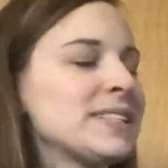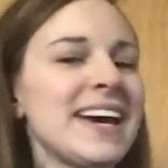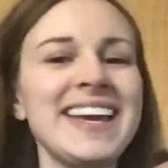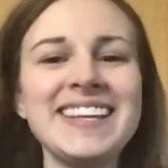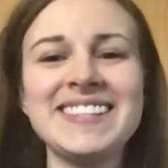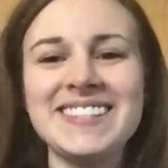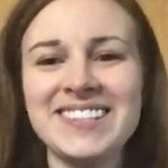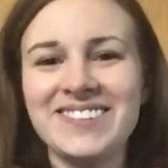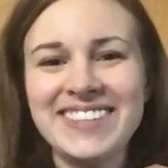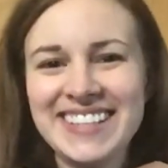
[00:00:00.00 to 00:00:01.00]
tight
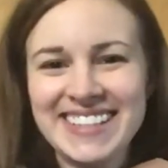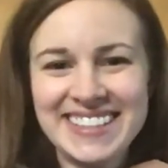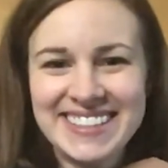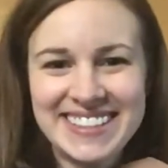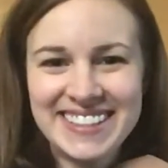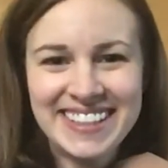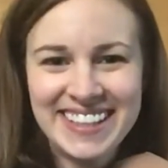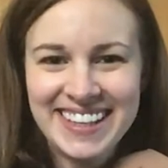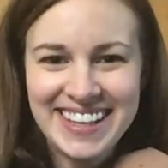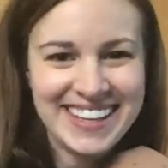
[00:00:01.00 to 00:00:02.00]
squeeze.
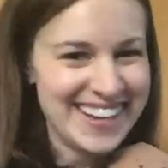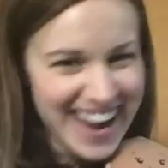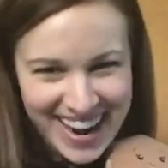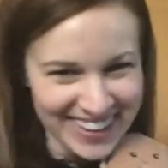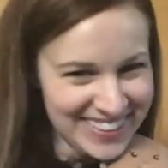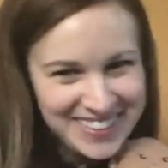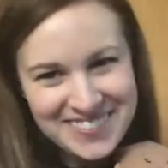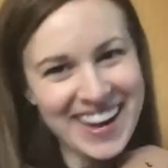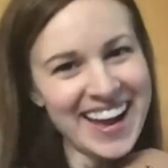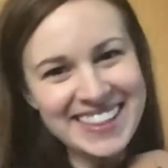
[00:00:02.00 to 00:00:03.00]
Now you've
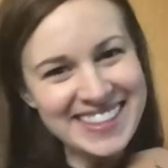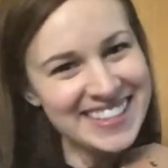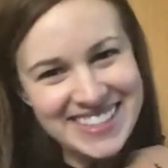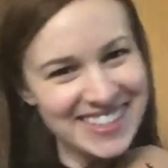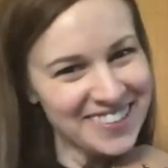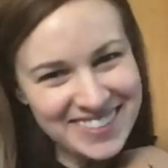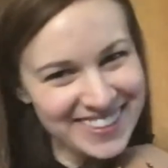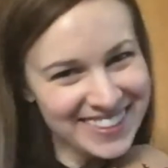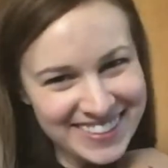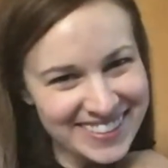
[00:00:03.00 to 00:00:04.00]
got the
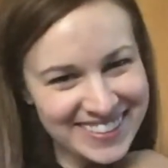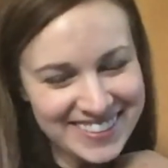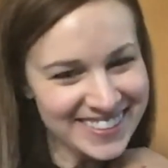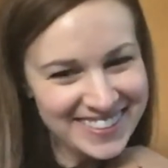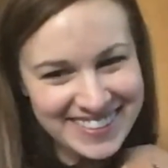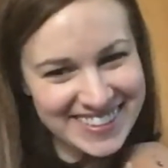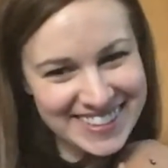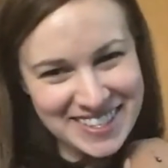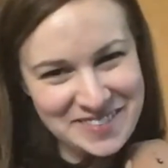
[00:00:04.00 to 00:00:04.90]
shivers.